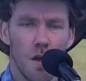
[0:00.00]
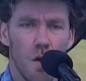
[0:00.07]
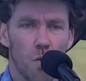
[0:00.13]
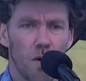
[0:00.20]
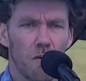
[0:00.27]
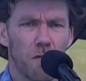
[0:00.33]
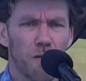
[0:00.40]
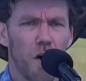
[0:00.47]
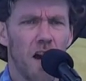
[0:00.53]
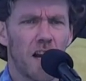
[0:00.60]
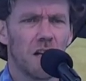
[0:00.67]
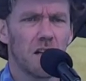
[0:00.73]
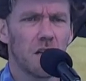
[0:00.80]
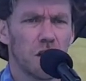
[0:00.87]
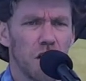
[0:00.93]
Well,
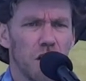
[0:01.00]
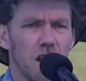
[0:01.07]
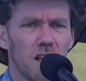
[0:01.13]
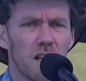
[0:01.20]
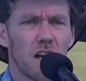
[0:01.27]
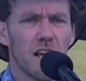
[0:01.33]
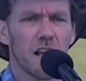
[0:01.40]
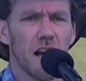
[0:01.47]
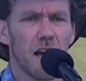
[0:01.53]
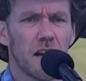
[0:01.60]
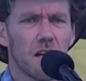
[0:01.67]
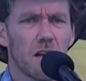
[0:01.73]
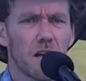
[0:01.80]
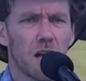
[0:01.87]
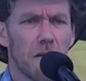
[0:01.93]
finally I
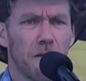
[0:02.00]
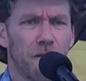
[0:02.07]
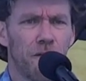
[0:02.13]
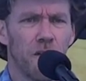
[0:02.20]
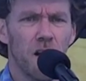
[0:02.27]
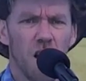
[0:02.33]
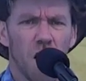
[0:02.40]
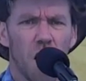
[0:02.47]
had enough,